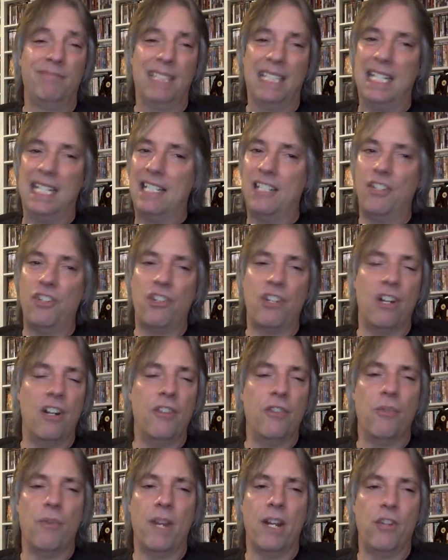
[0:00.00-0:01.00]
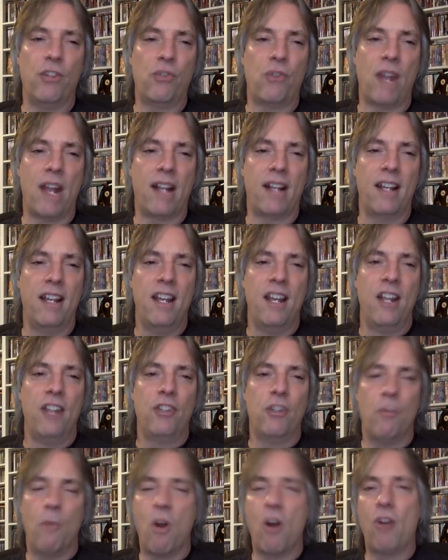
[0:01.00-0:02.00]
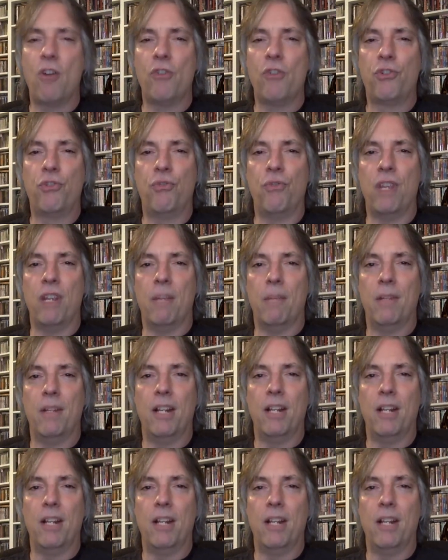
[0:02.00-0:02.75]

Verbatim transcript: That's such an underrated track. Tomorrow's Dream,